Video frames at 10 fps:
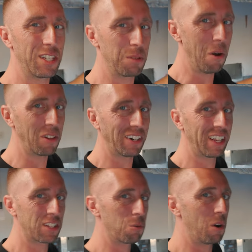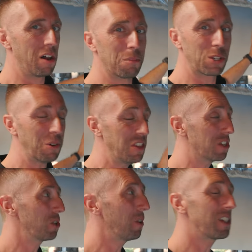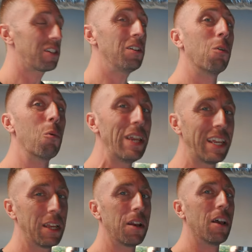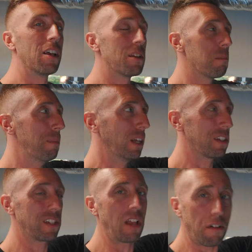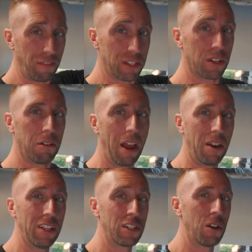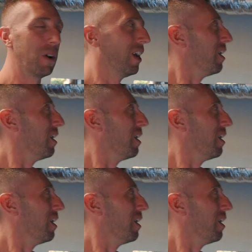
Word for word: and smaller against the wall and between the joists, we can build soffits around it so